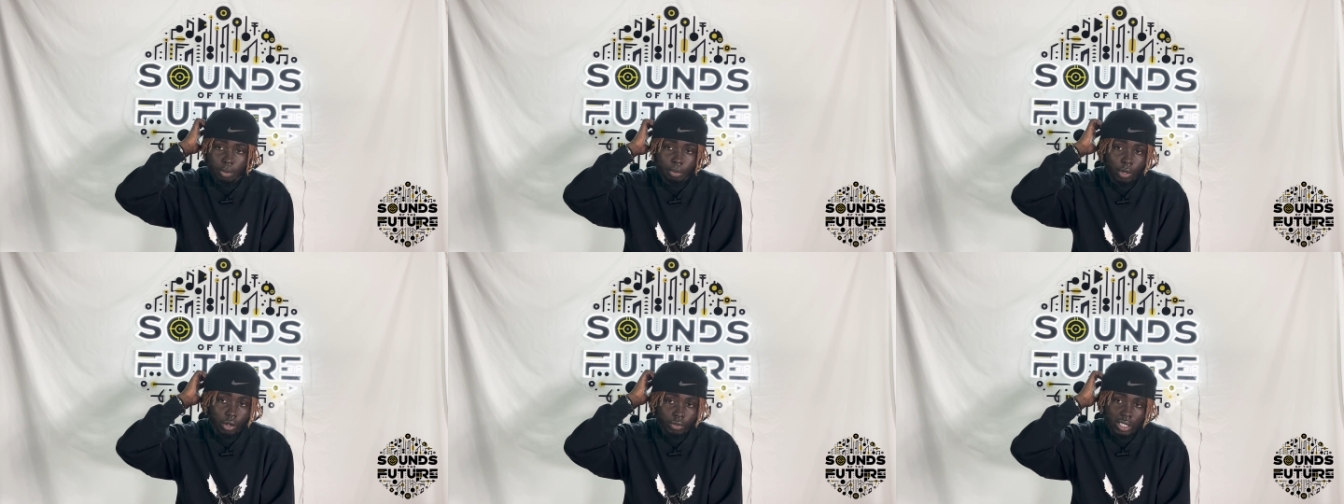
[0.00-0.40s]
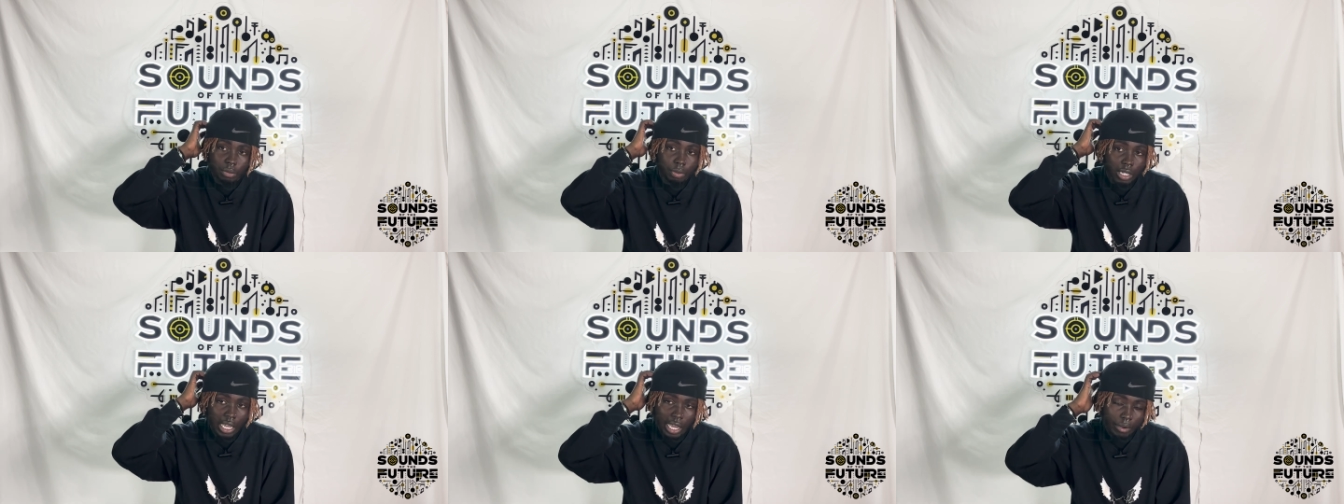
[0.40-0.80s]
People aren't really
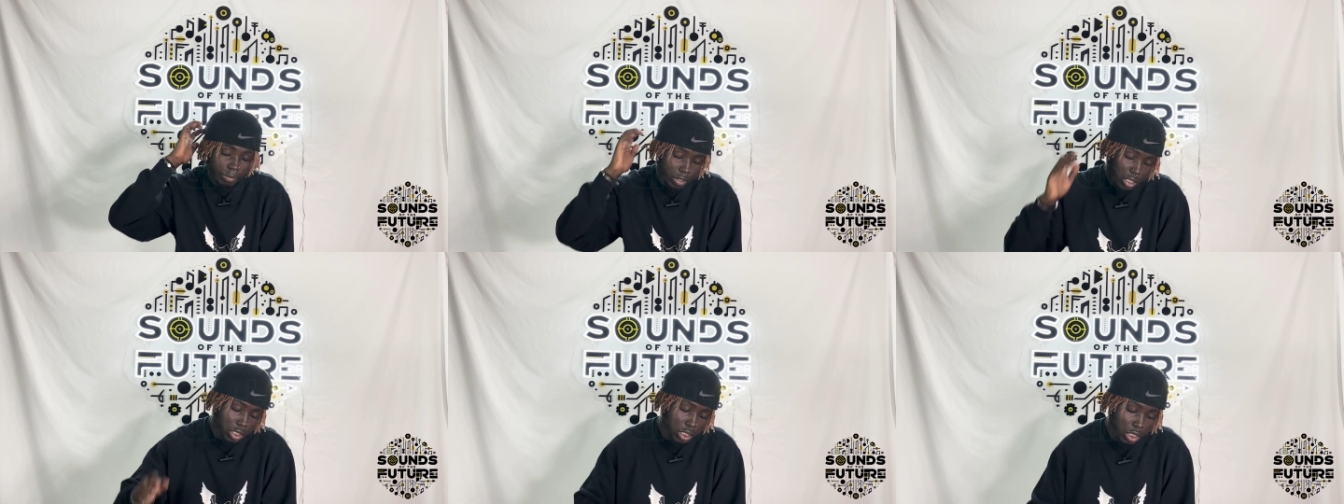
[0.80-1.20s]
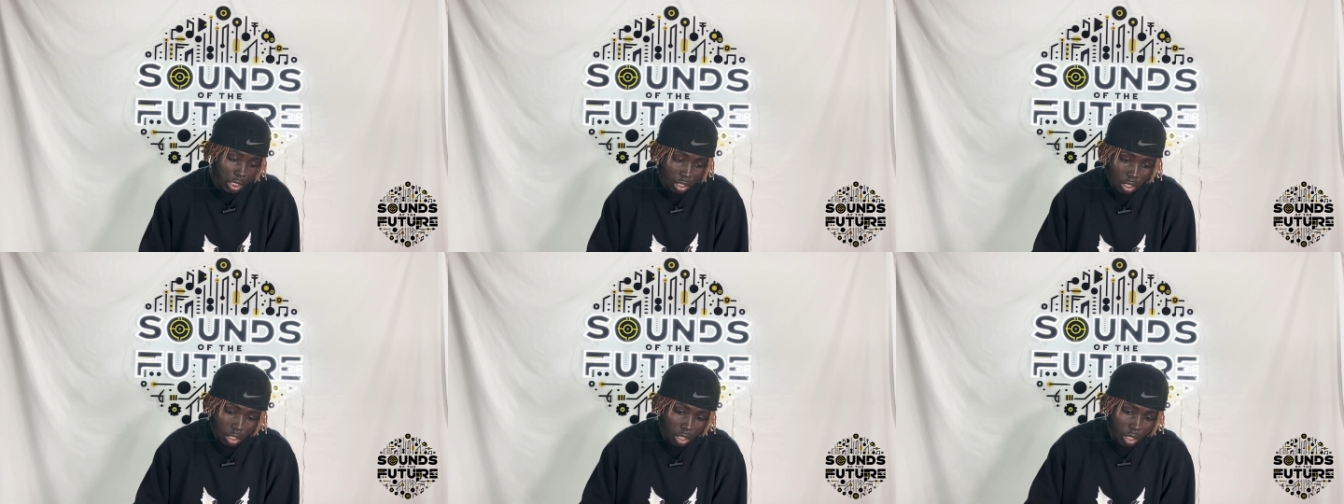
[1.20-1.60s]
putting effort into
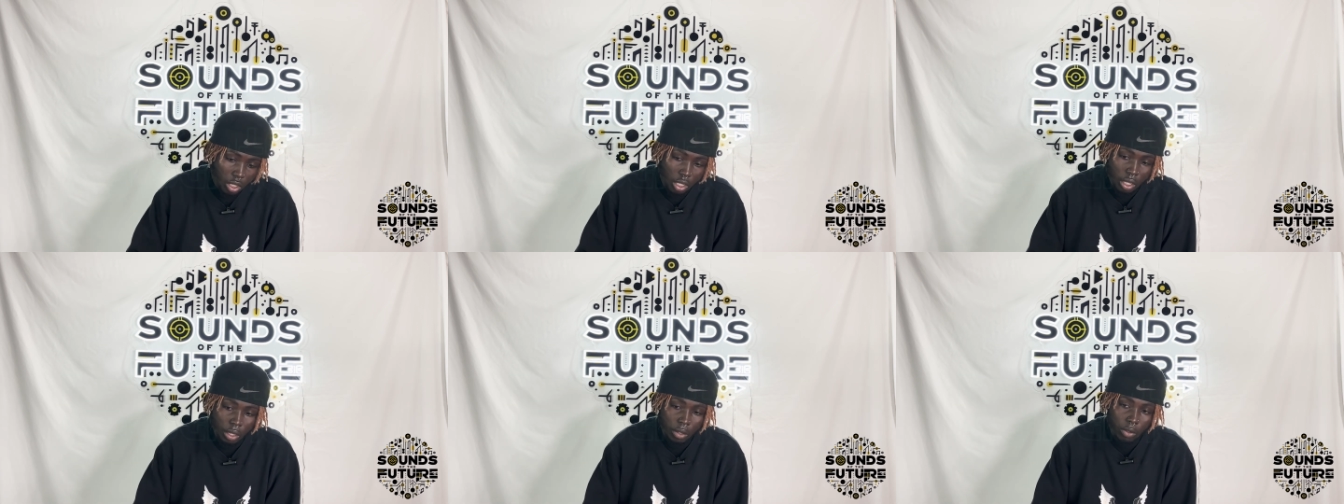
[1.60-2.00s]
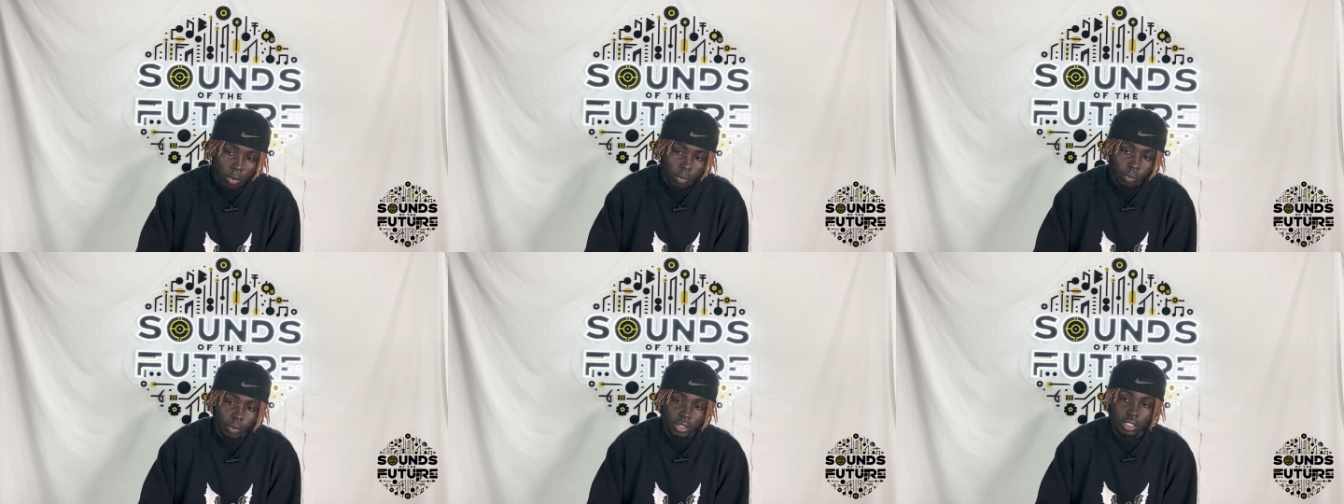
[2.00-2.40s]
it
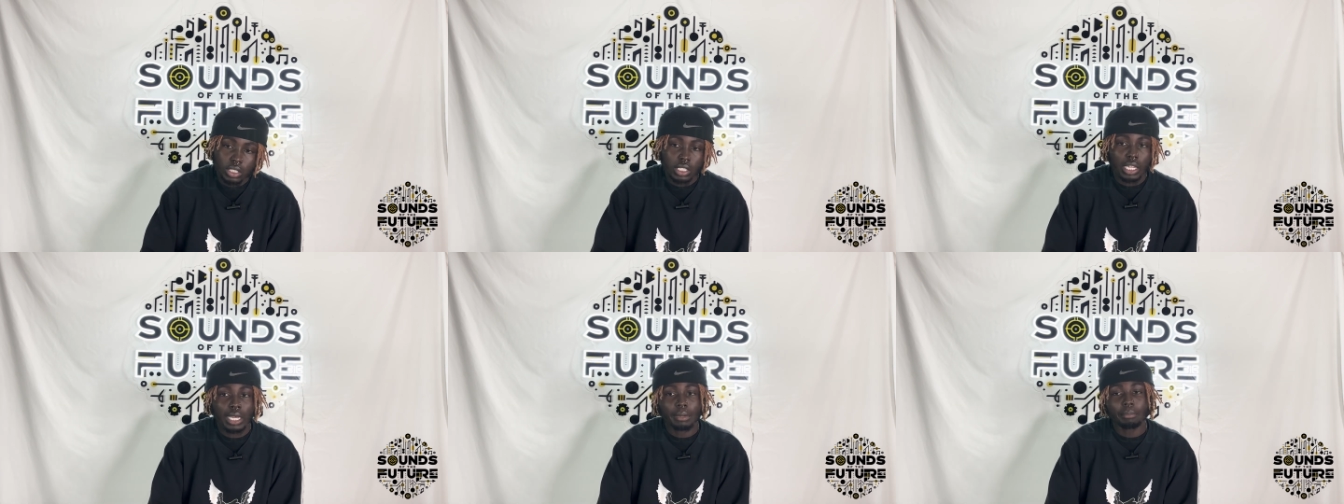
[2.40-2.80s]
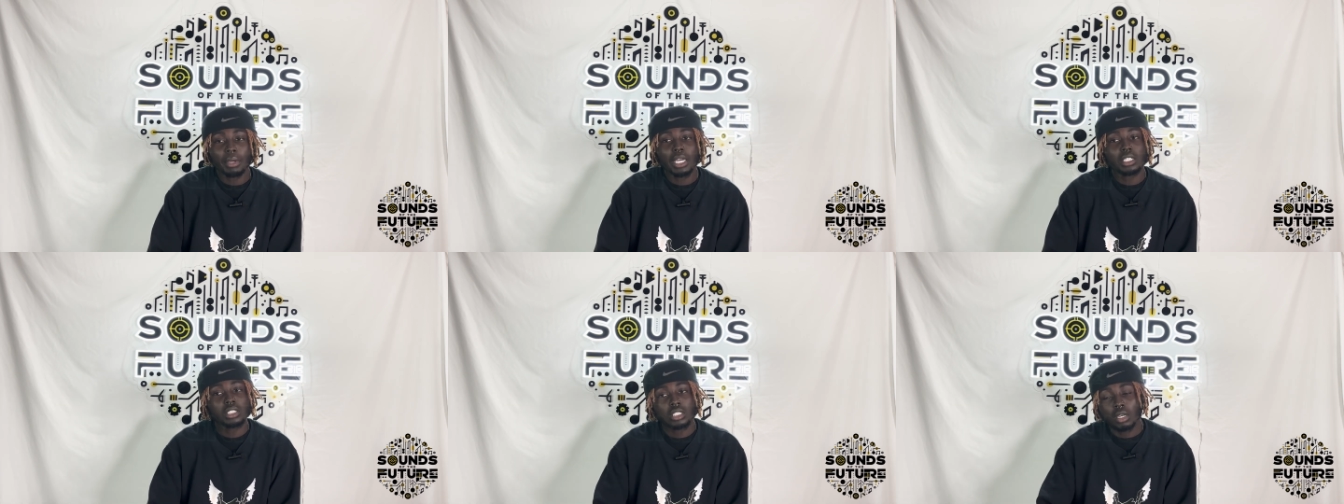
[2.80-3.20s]
which like
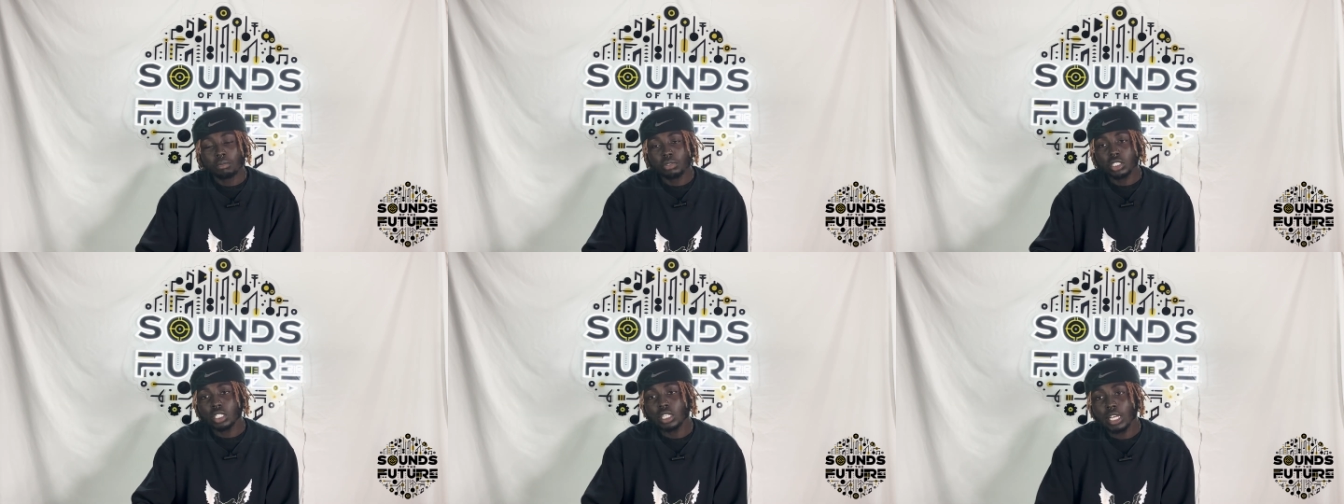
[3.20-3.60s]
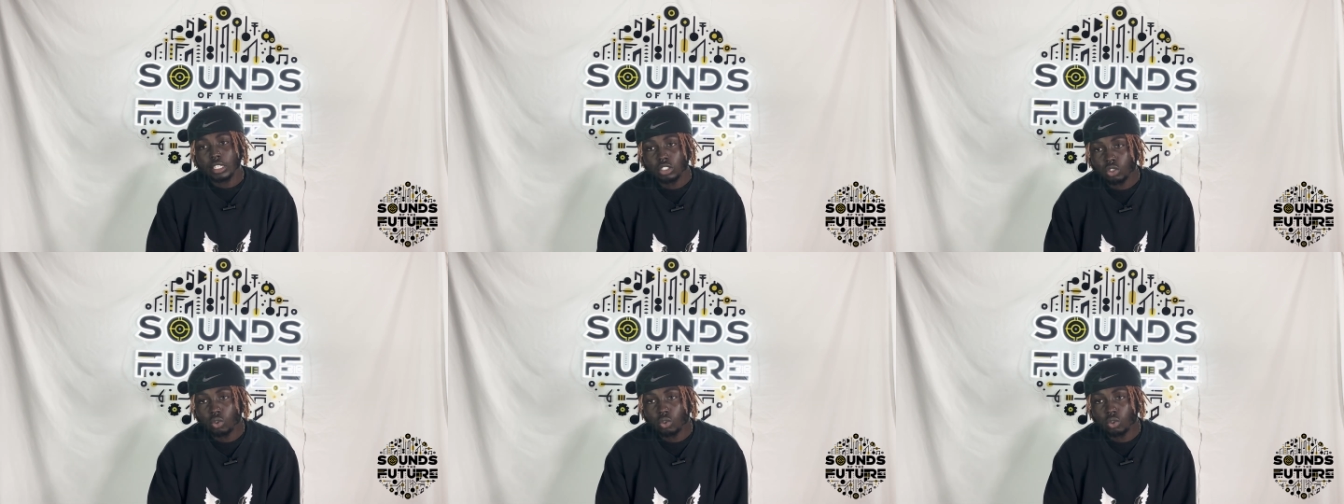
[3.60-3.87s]
makes some shit that's